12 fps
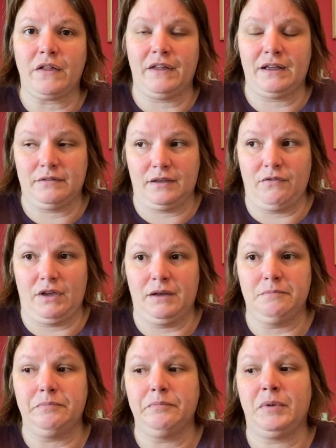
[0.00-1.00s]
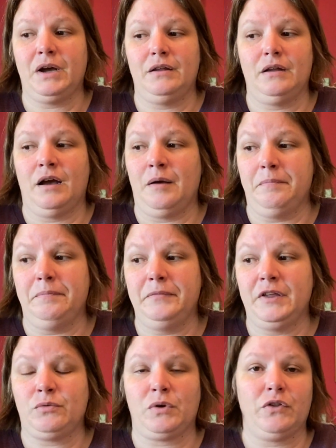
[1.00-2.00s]
on Thanksgiving, but
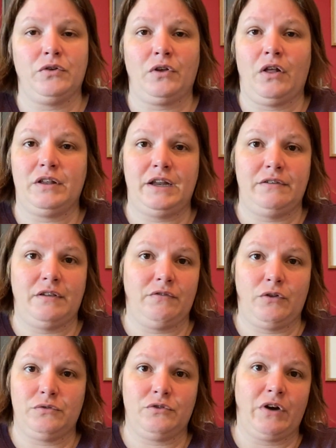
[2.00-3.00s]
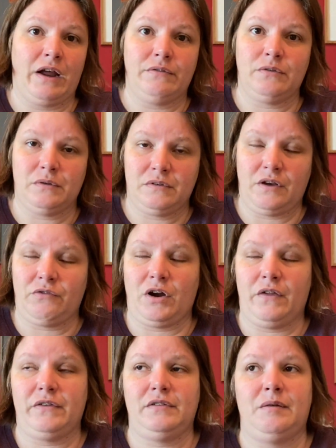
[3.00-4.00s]
it's one of those holidays that floats around, so it's never
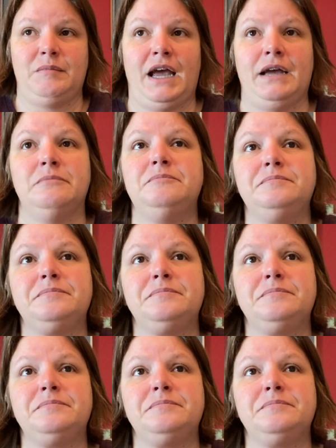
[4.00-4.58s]
on the same day.